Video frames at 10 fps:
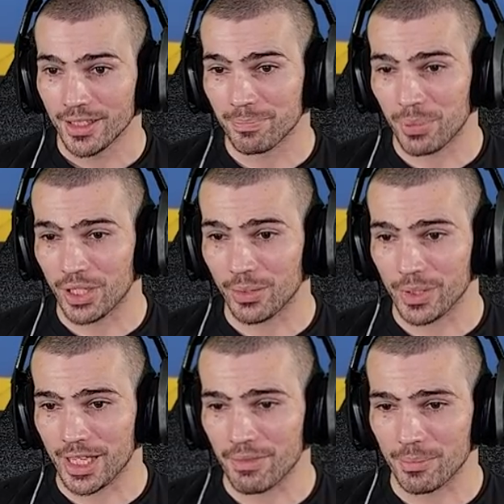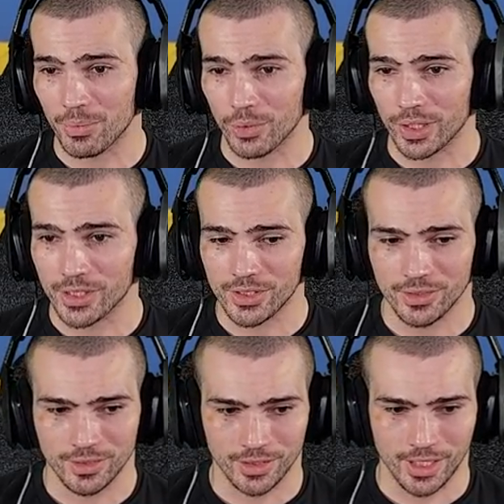but we gave up points.
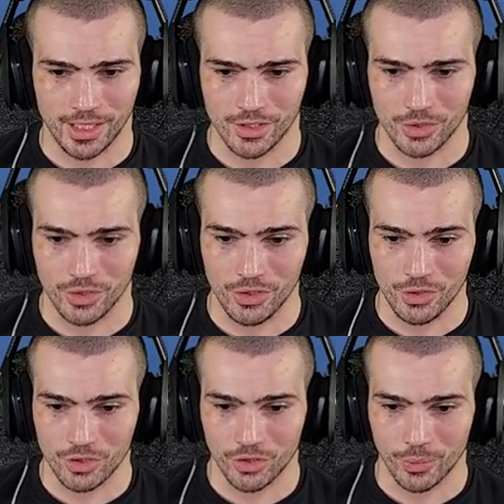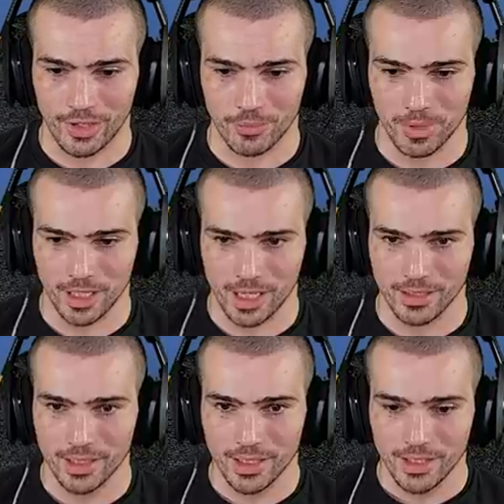Okay, so as soon as you turned away from the guy.
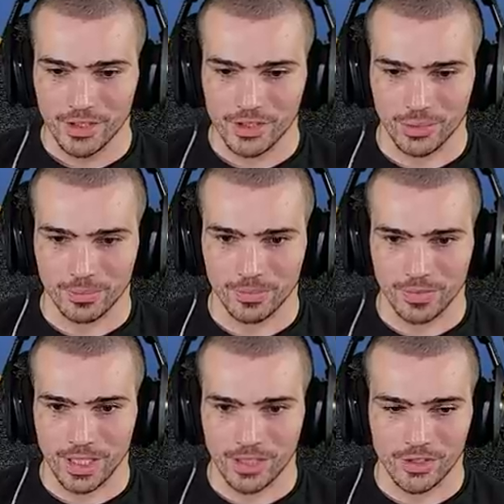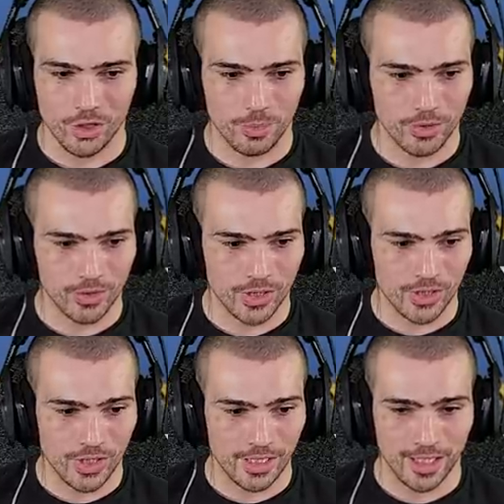So it's super
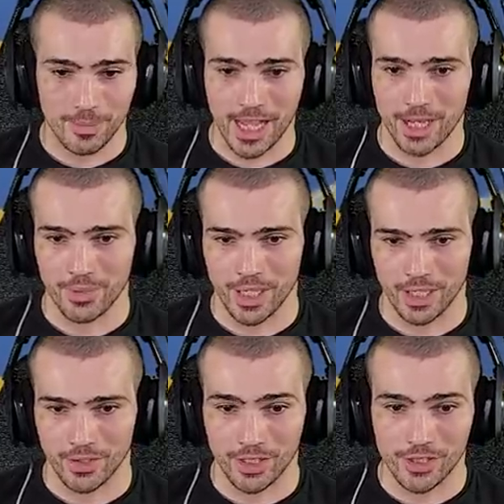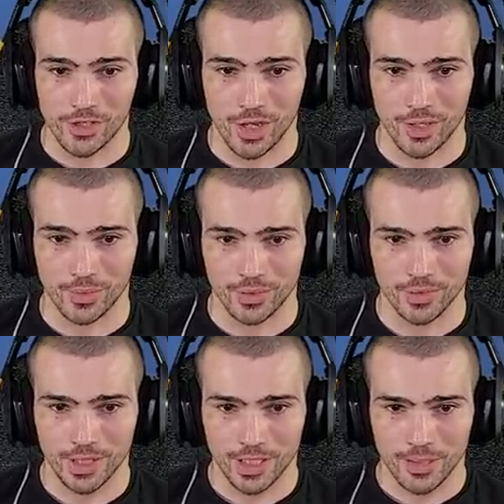insanely bad right here. This is awful,
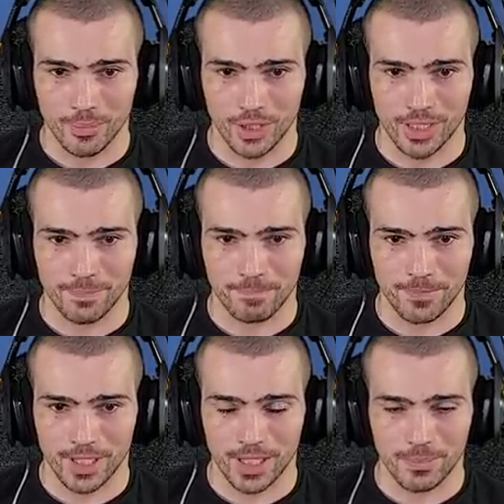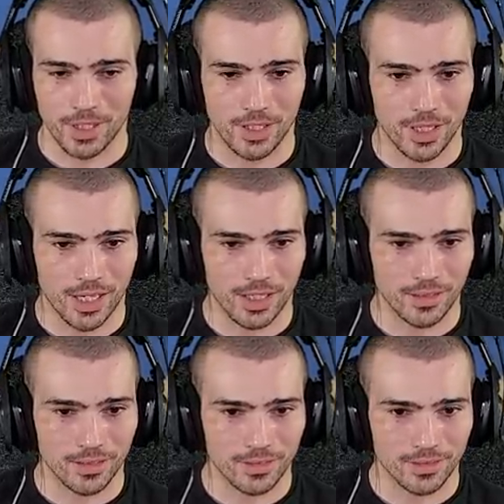but I'm not,
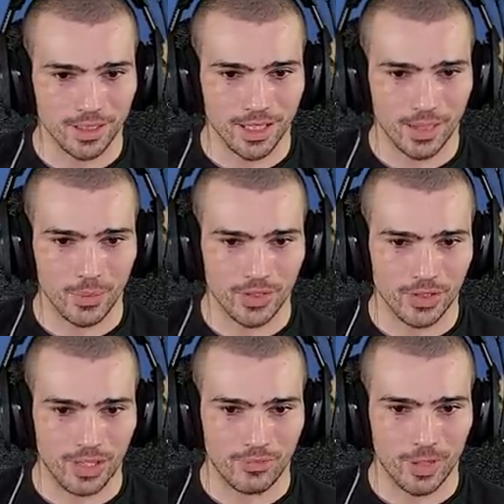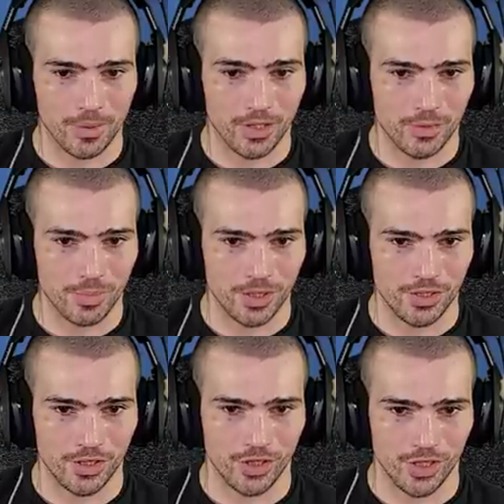like I wouldn't give up on this
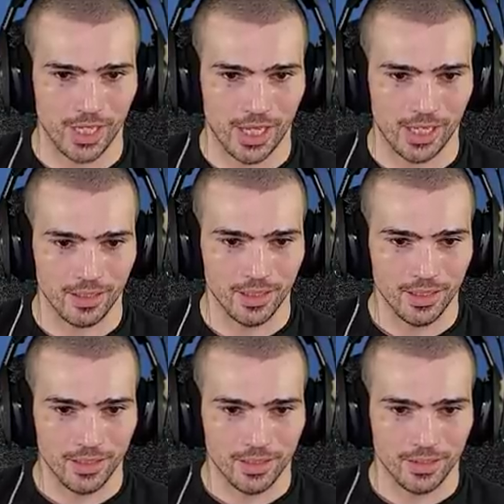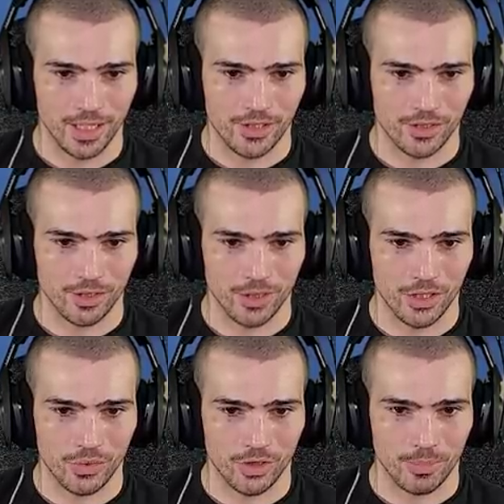position yet. Okay, so something
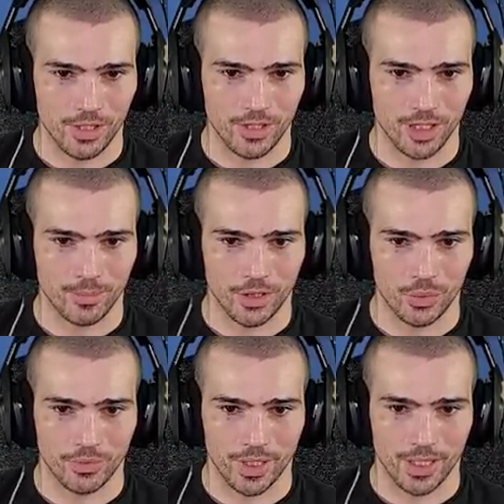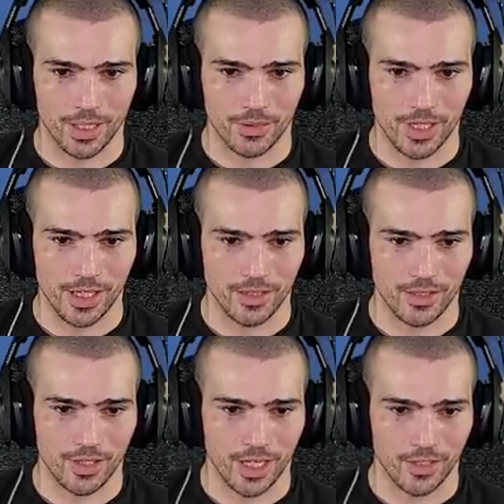you could be thinking about doing right now is taking
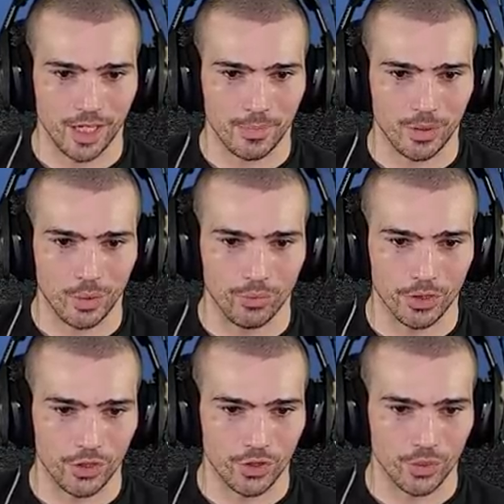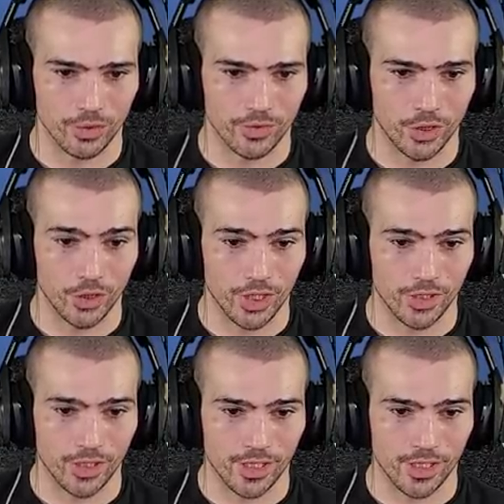this hand up and over his shoulder and hooking on the